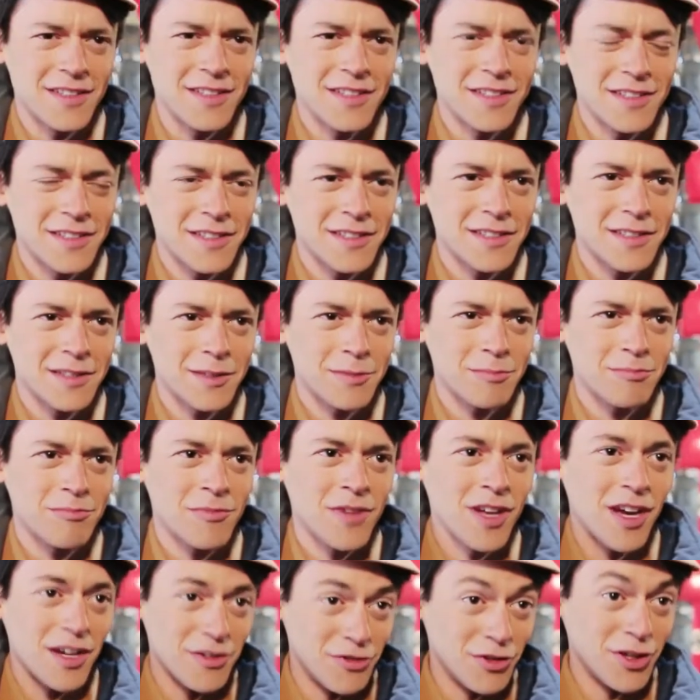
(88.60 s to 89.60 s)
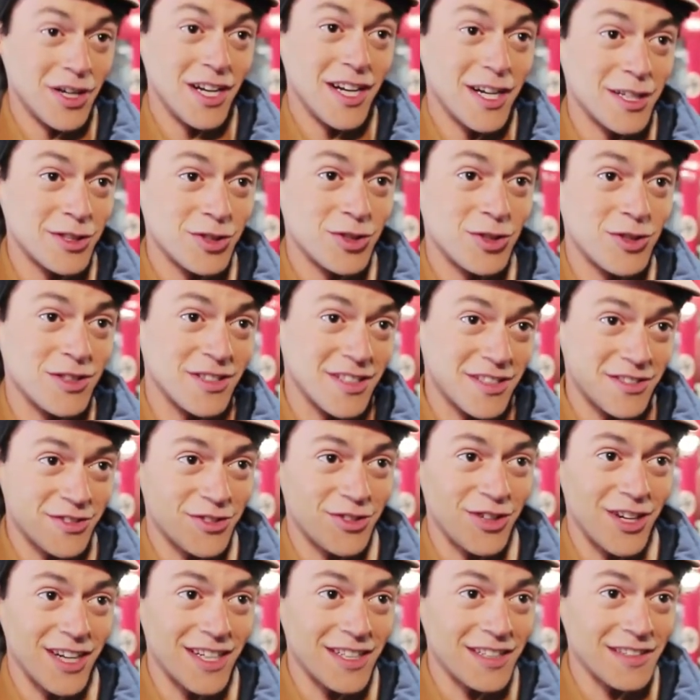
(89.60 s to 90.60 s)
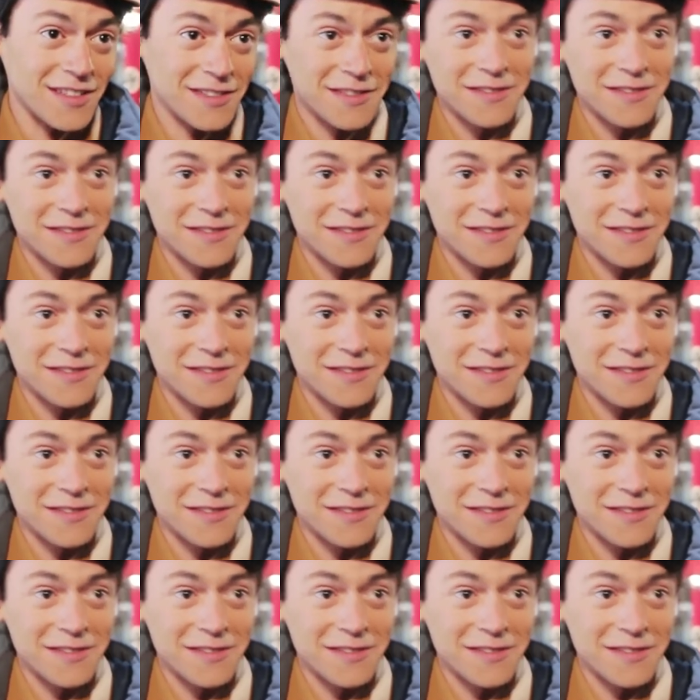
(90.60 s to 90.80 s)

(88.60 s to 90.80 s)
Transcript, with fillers: uh, I really enjoy the train